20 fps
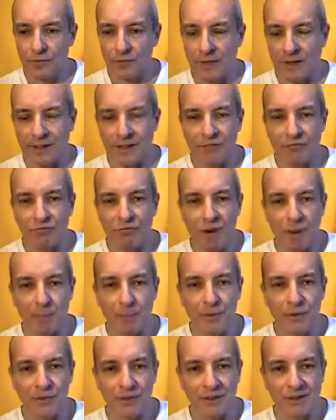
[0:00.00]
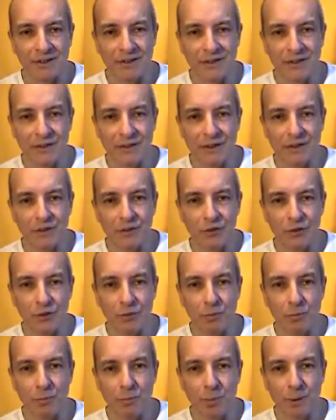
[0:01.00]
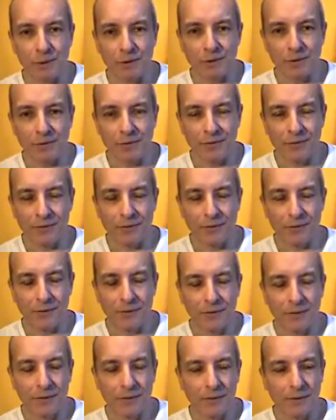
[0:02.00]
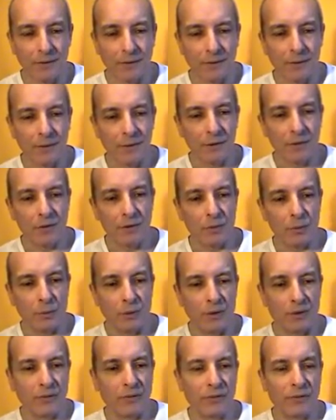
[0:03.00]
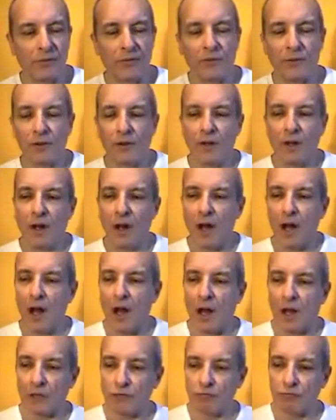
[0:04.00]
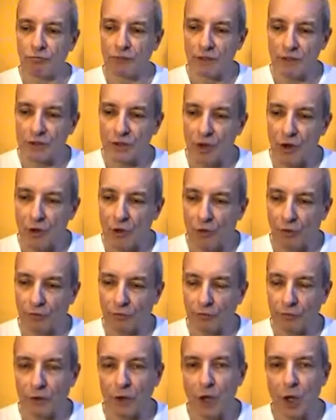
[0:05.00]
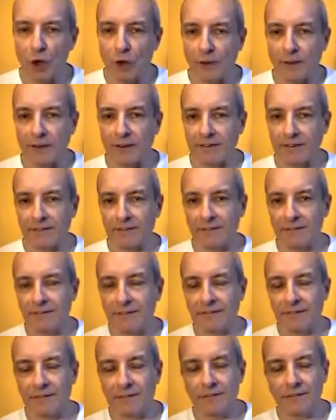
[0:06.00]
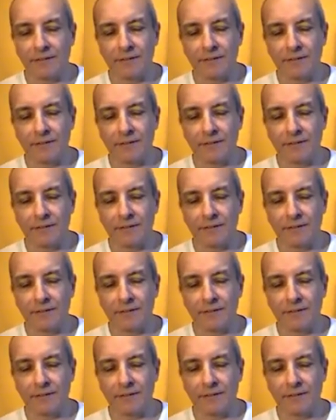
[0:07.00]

that erupts into a new birth with unresolved longings.